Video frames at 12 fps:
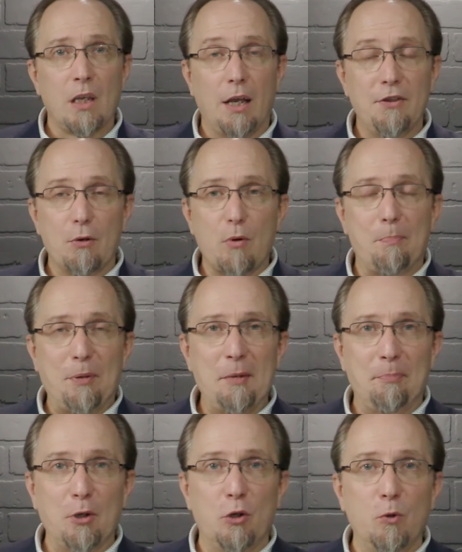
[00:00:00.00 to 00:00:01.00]
And there were
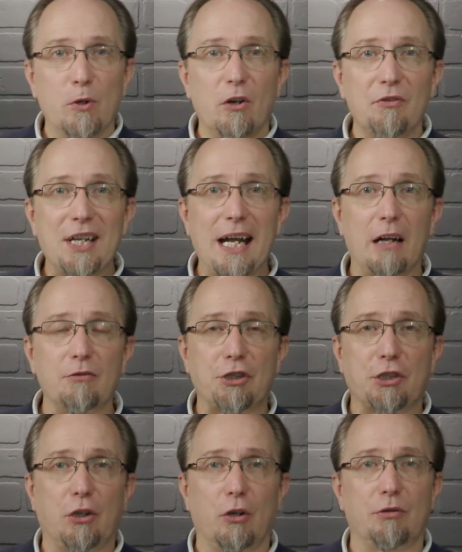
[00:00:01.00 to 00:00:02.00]
people who were on the
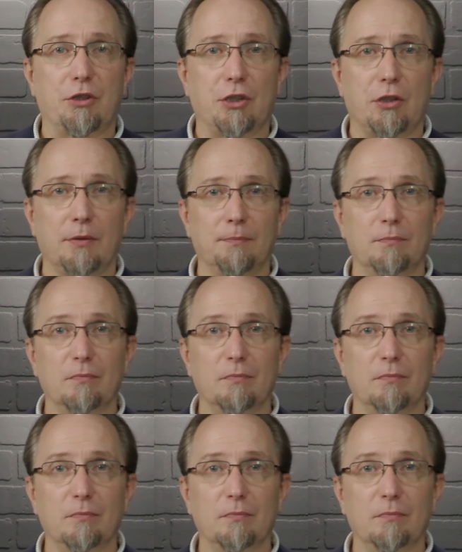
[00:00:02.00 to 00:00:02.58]
outskirts.